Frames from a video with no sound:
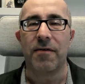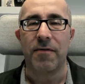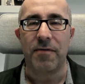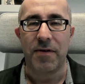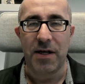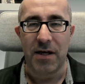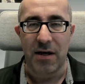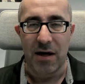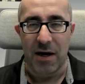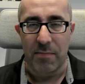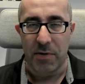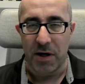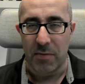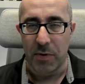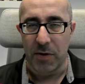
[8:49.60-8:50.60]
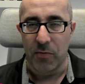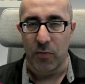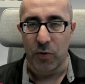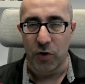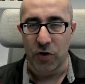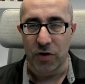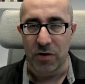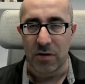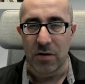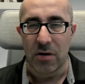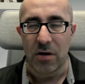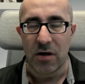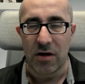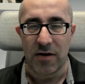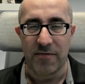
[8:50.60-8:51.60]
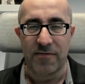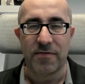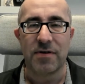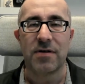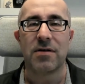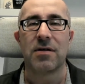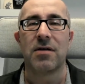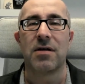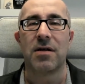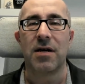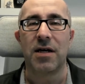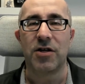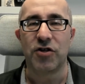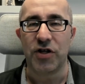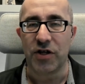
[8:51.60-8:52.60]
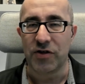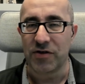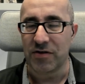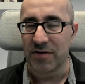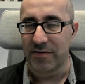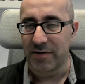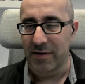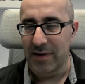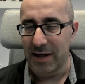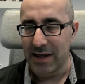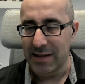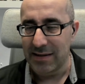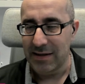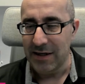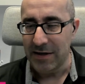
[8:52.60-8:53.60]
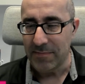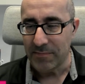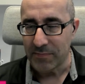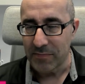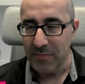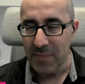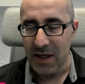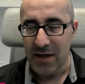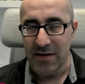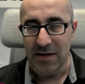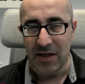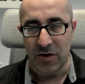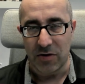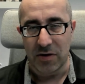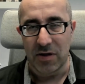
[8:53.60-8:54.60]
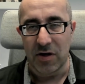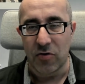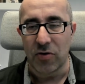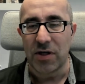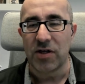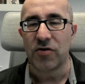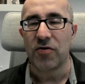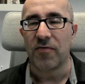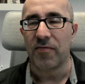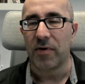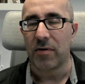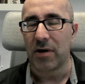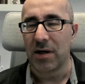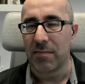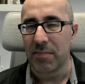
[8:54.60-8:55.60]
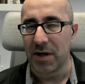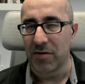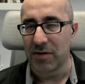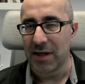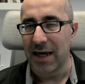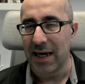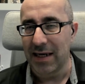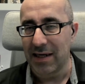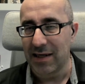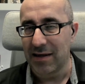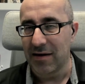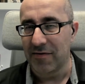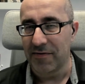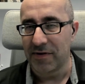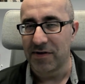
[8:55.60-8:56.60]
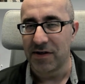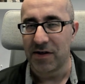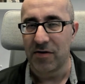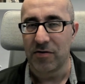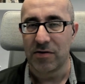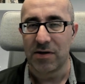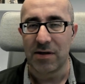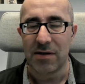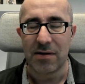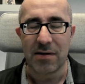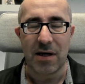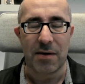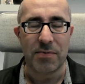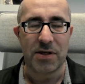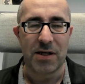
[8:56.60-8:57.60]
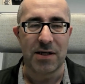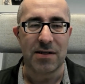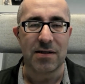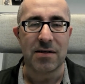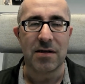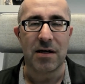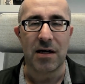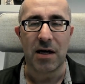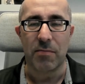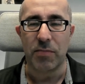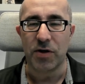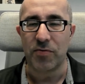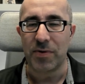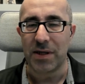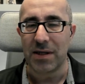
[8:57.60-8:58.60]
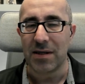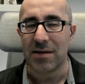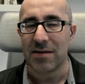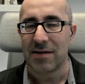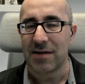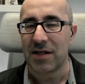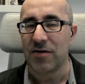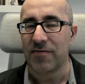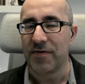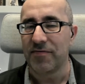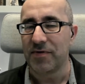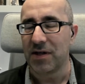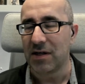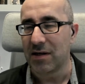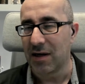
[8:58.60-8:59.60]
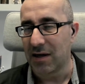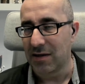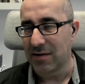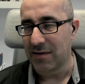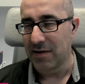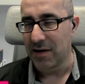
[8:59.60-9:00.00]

the upcoming version of Exchange Server SE. So no need to worry about any of the security updates between CO15 and